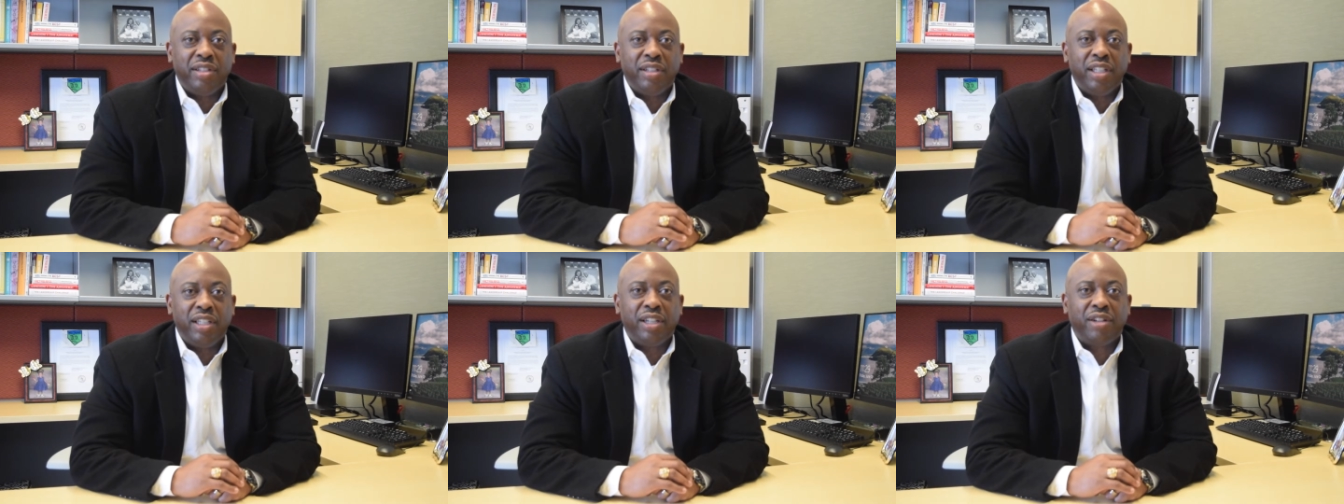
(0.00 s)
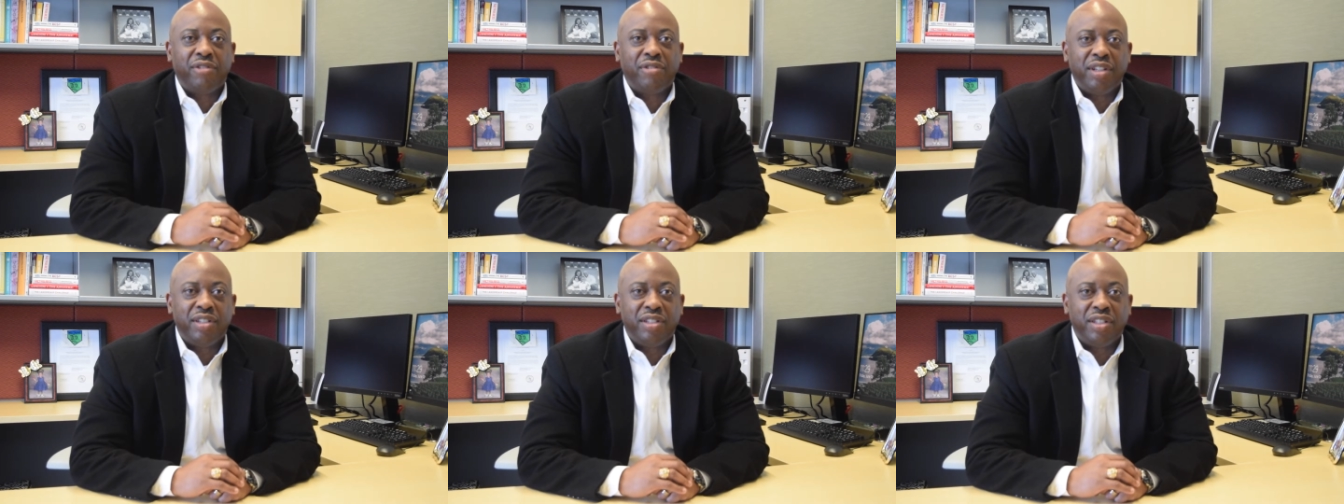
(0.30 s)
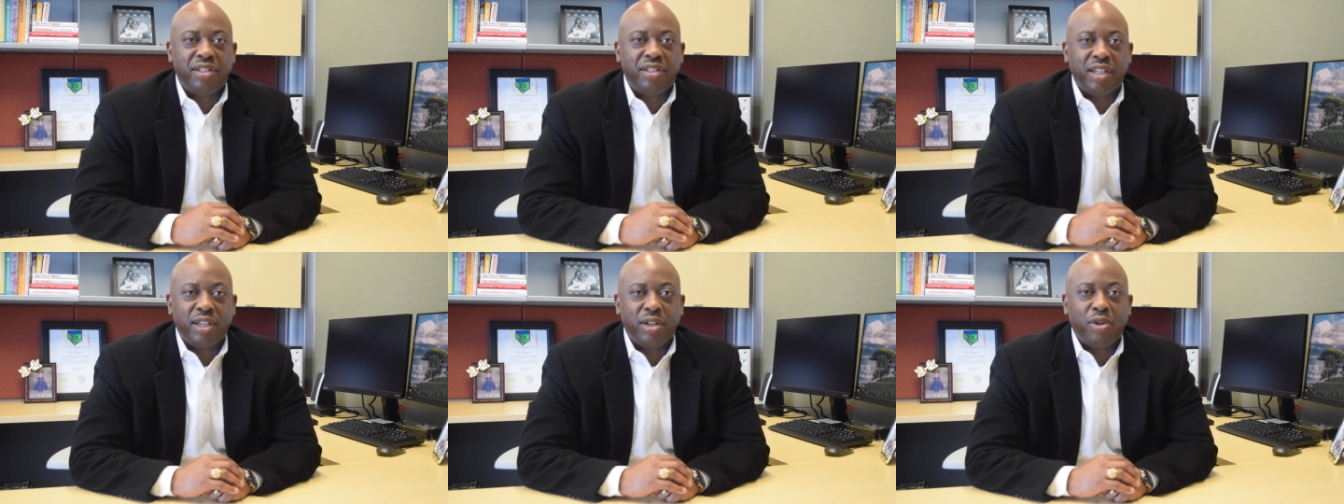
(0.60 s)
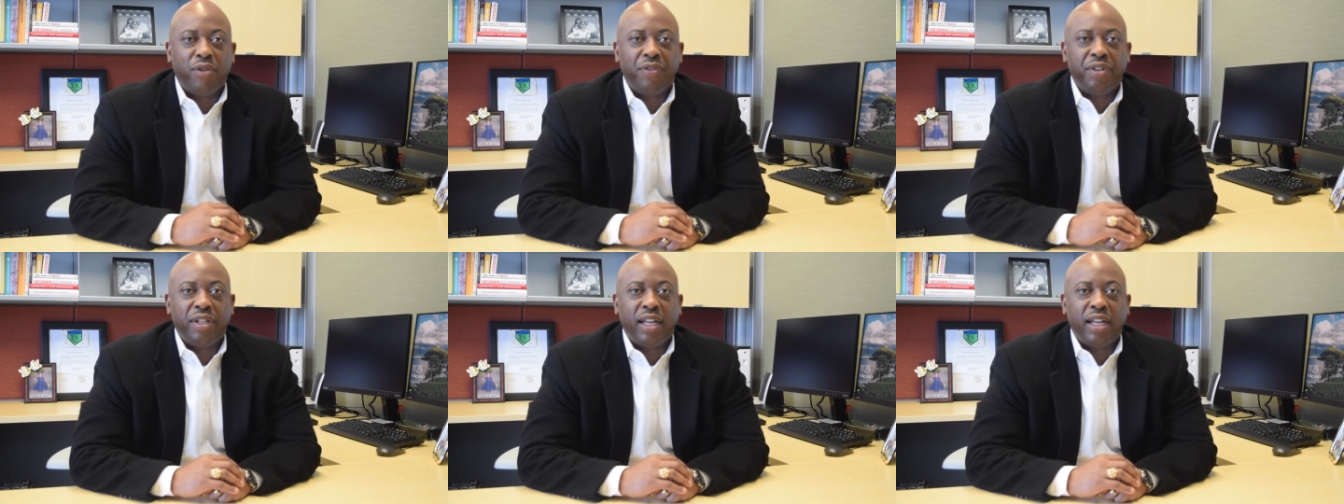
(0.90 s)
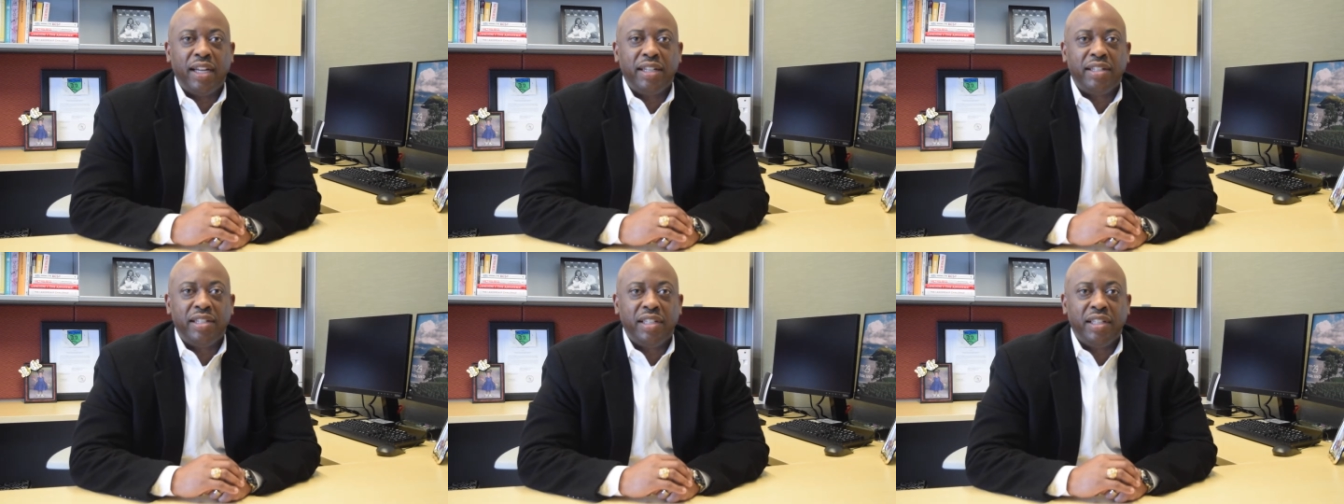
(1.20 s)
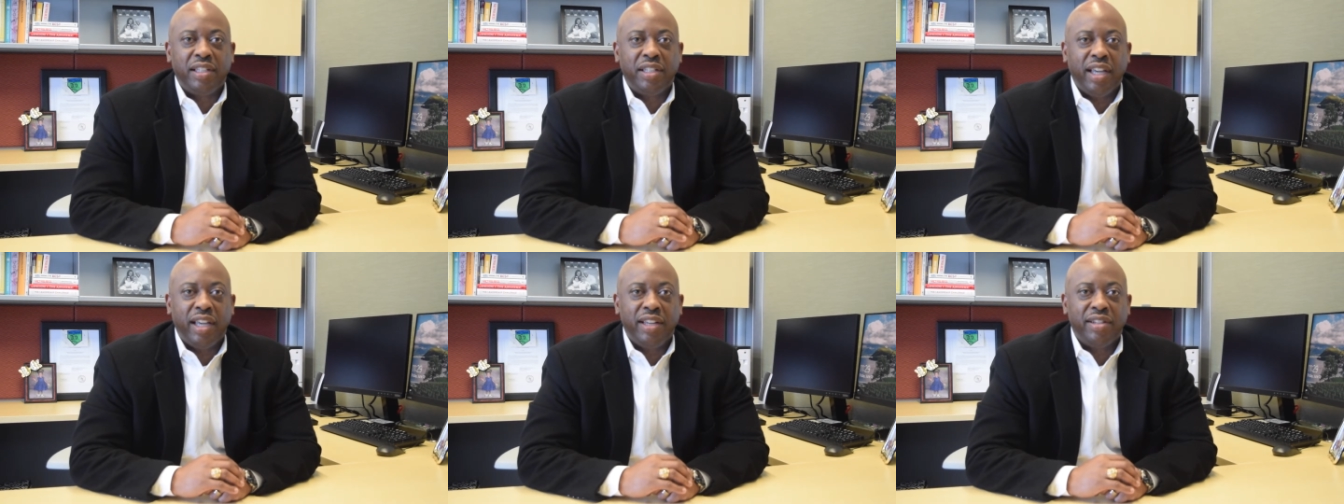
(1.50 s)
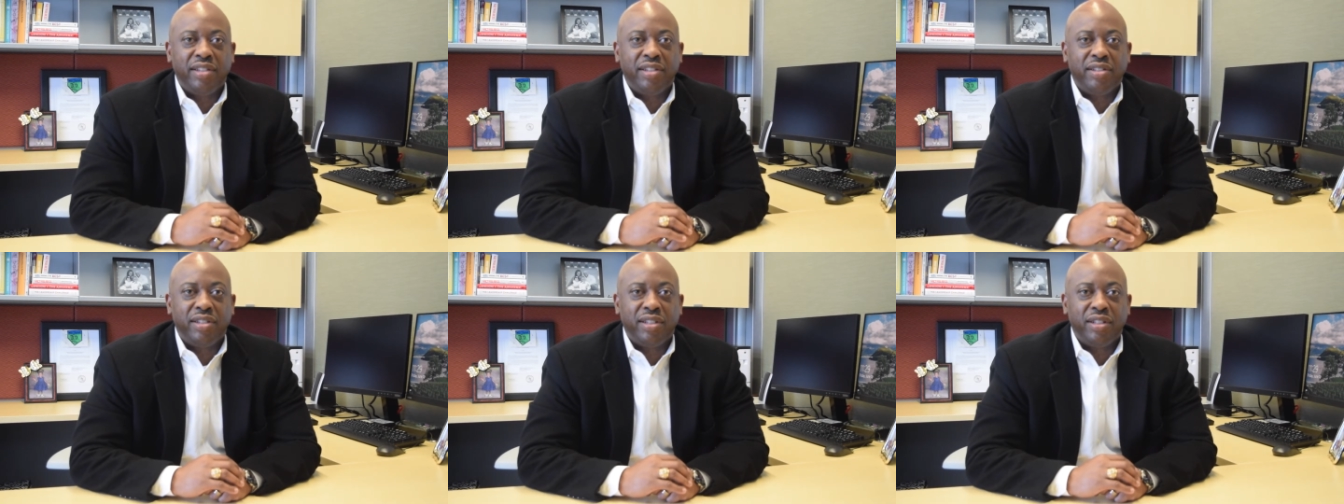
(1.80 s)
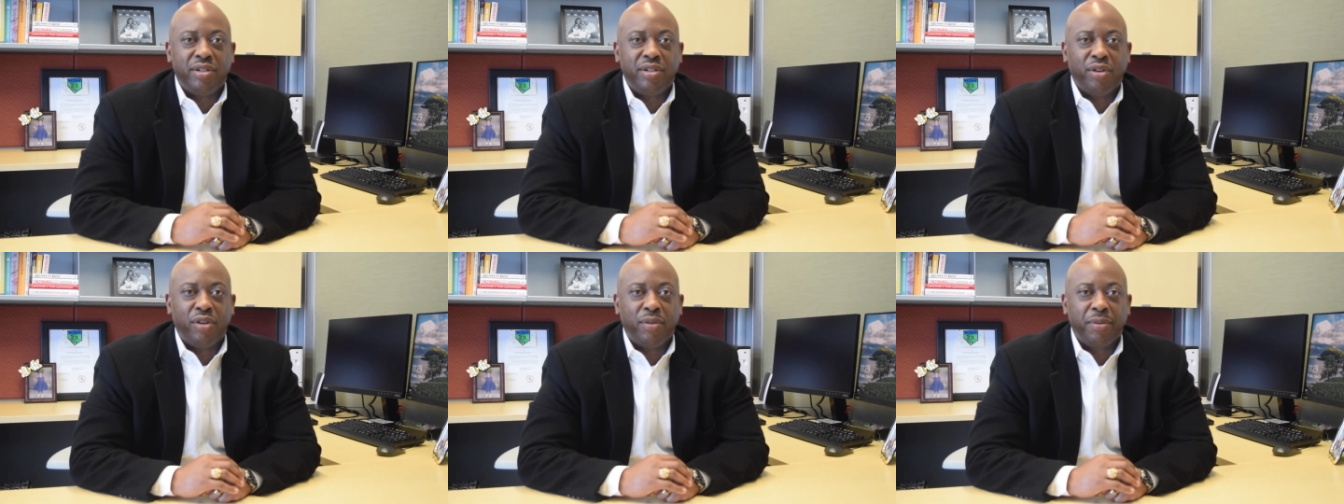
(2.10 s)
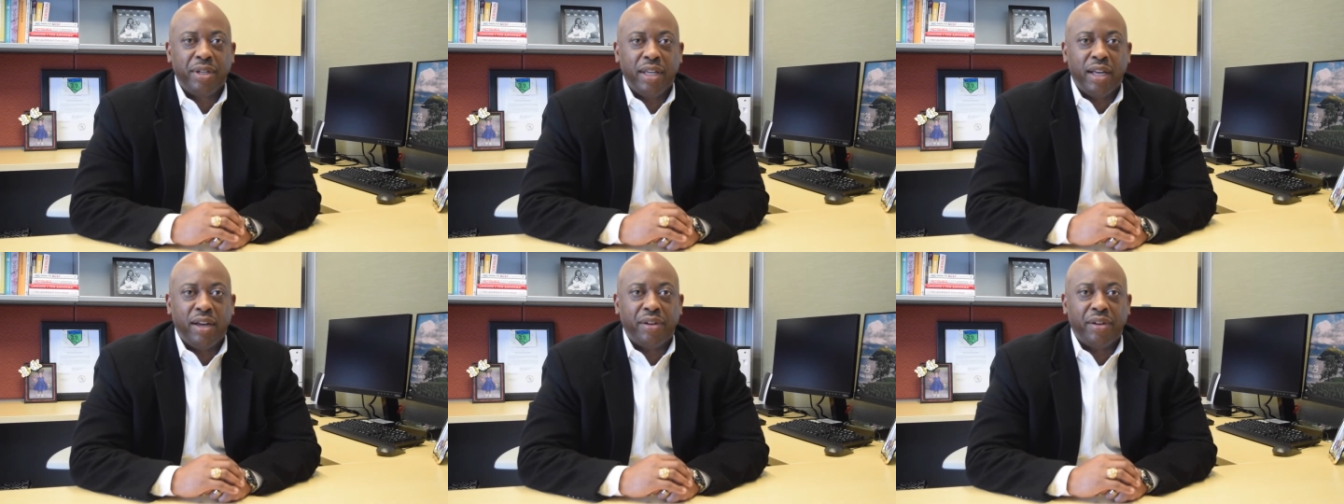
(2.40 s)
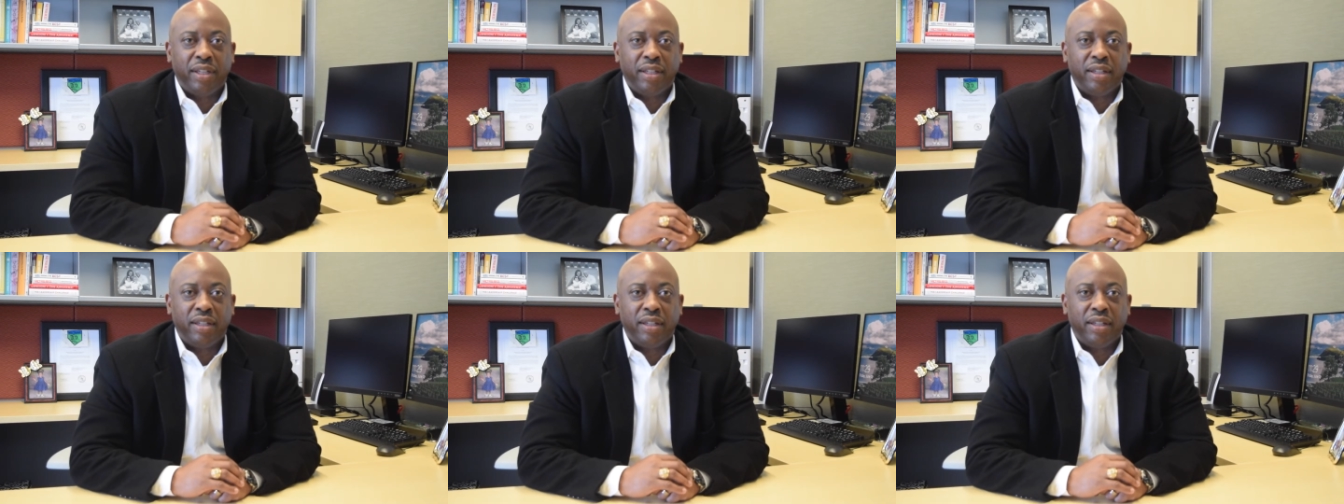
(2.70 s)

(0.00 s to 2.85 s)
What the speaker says: increases in COVID-19 cases in Durham County.